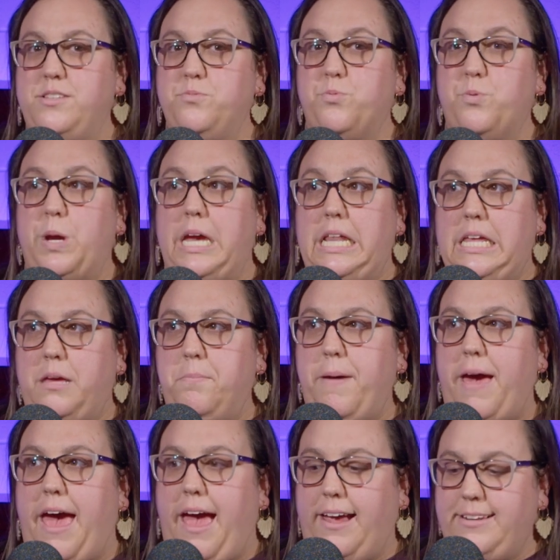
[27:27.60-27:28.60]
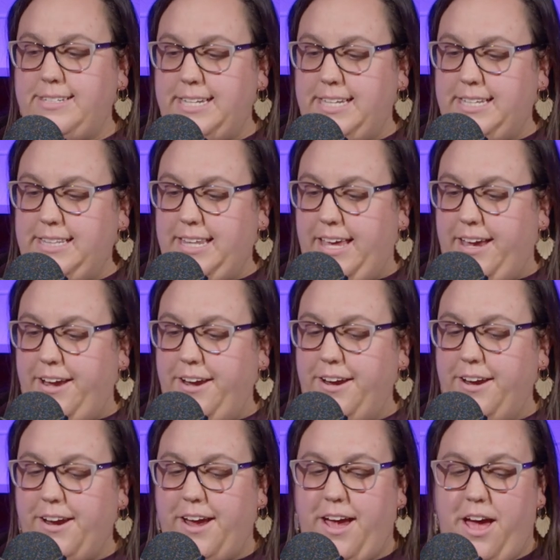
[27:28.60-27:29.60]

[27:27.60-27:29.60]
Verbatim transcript: It's really packed in there.